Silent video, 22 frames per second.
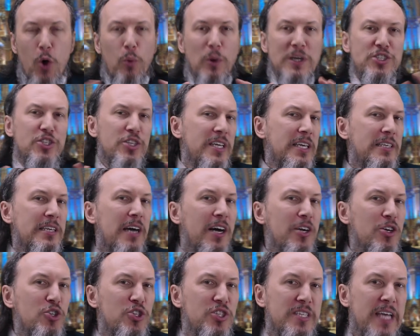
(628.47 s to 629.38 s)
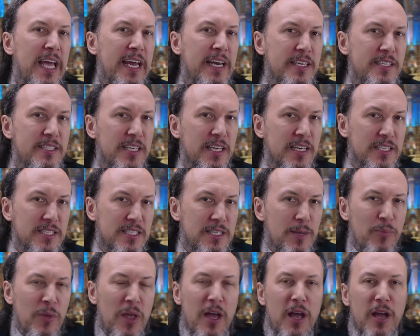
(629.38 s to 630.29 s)
What you need to understand is
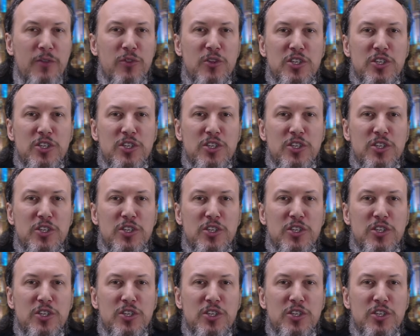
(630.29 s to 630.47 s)
this.